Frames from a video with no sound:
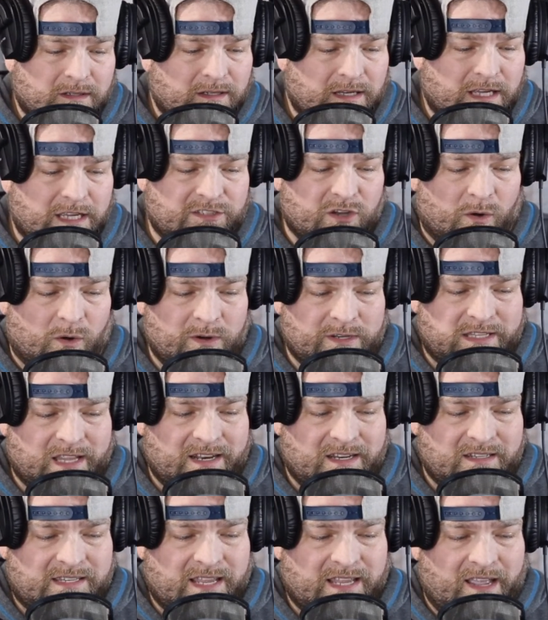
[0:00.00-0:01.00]
He's always
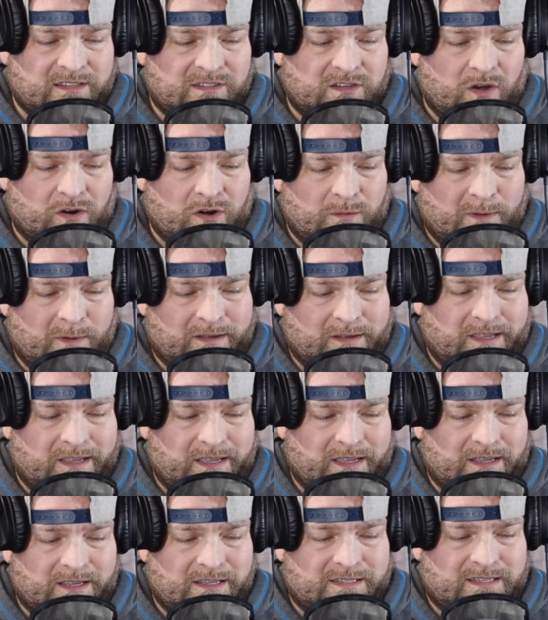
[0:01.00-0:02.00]
letting his hands go to
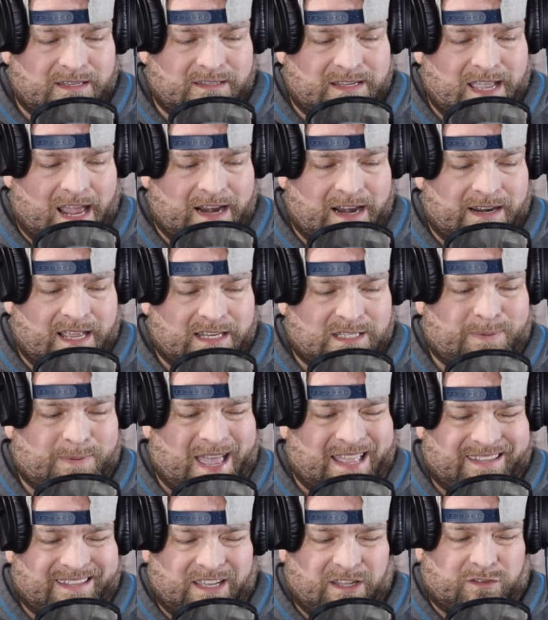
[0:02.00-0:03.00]
Mungia. He's got a nice pad.
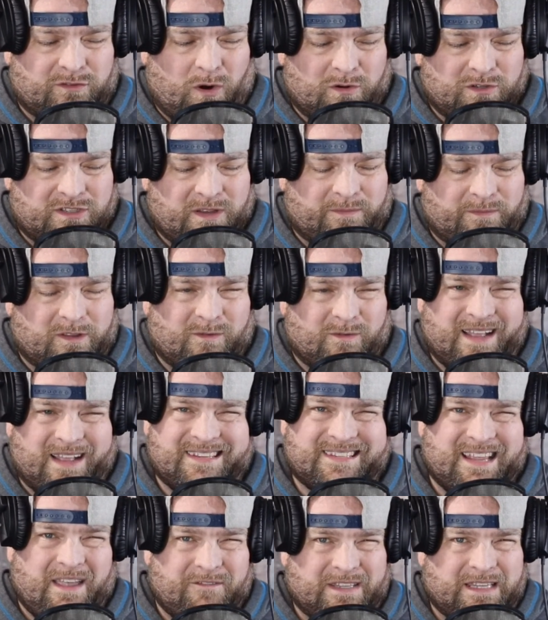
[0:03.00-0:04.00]
I think he throws something around
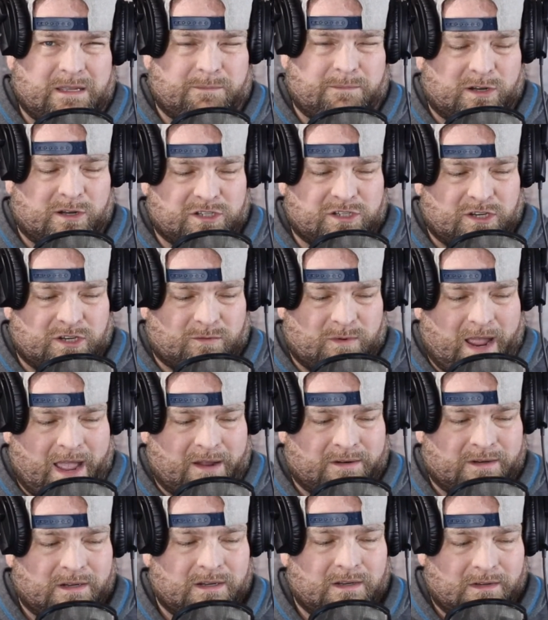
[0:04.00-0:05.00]
70 punches
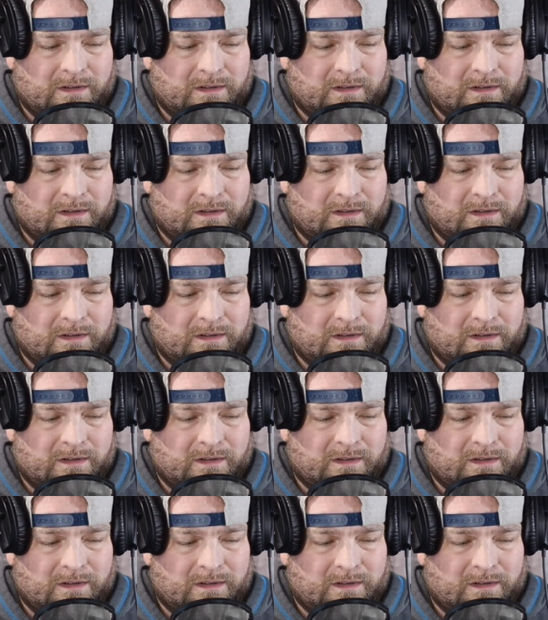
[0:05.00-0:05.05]
around.